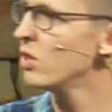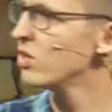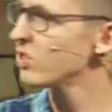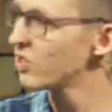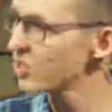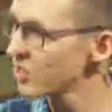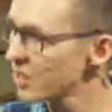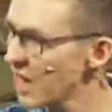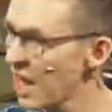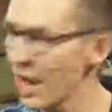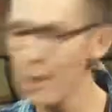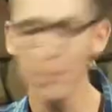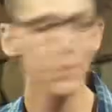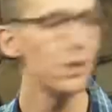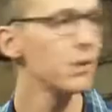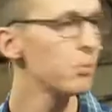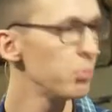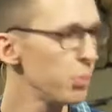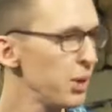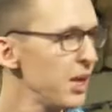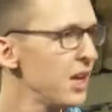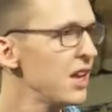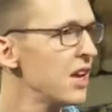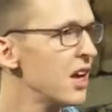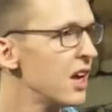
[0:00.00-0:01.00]
Simon
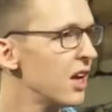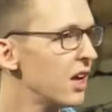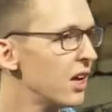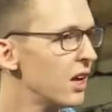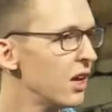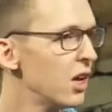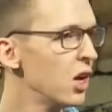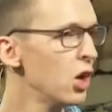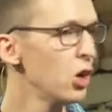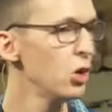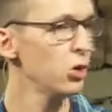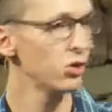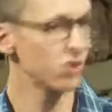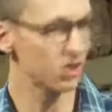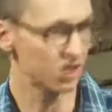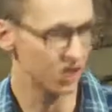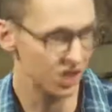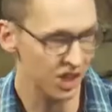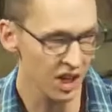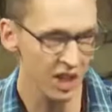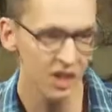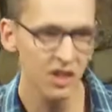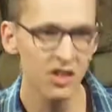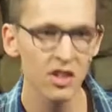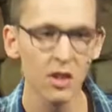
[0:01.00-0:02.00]
Peter, who's
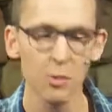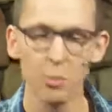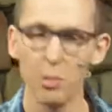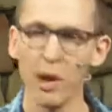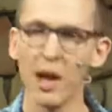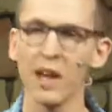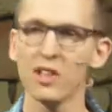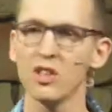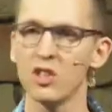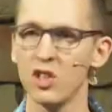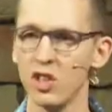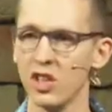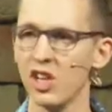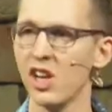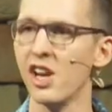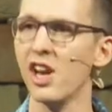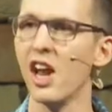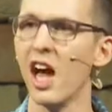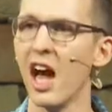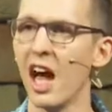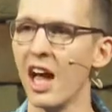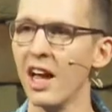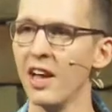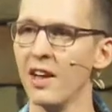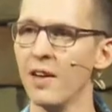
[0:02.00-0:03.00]
just about to
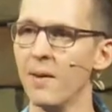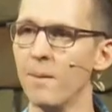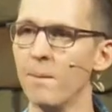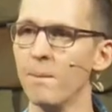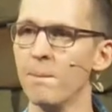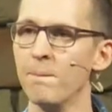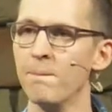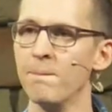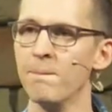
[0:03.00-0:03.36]
deny him.